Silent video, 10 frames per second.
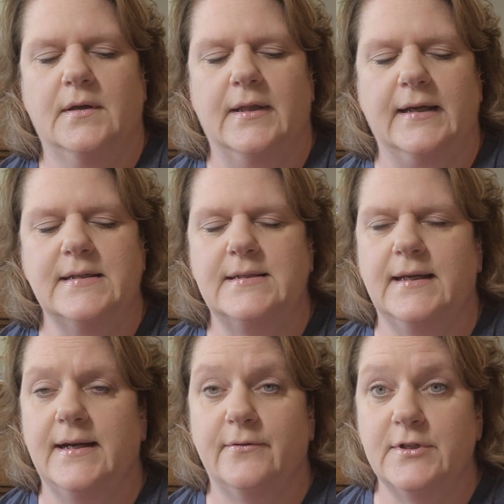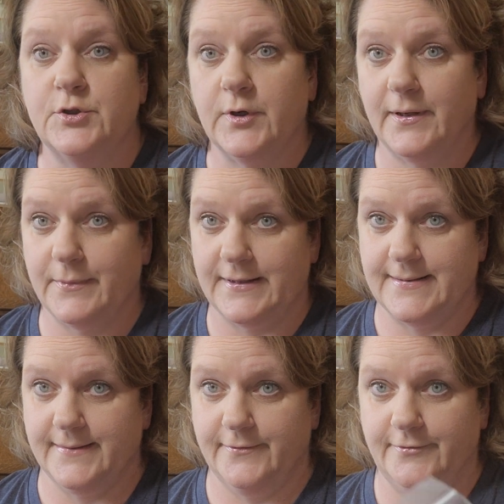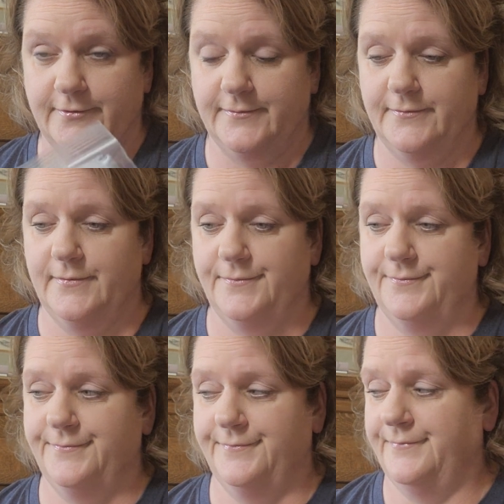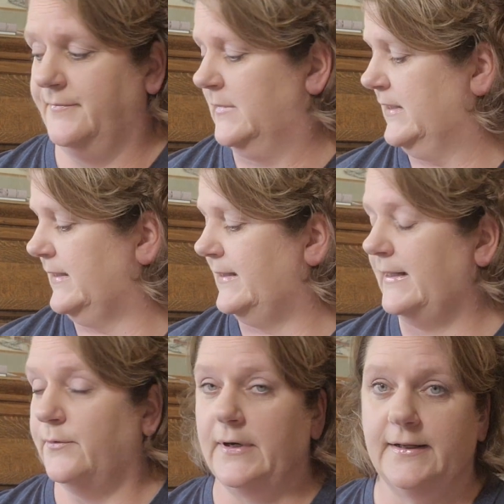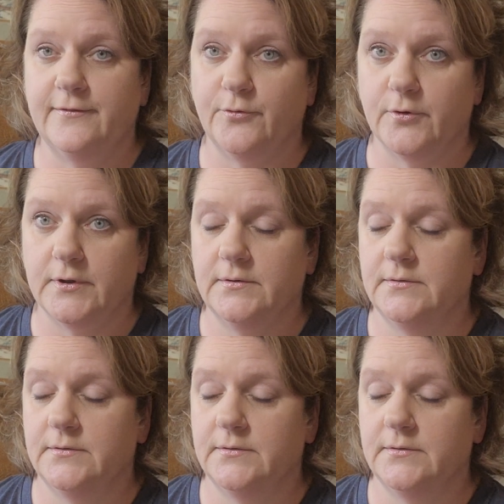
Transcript: like I said, I restrained myself. Getting ready for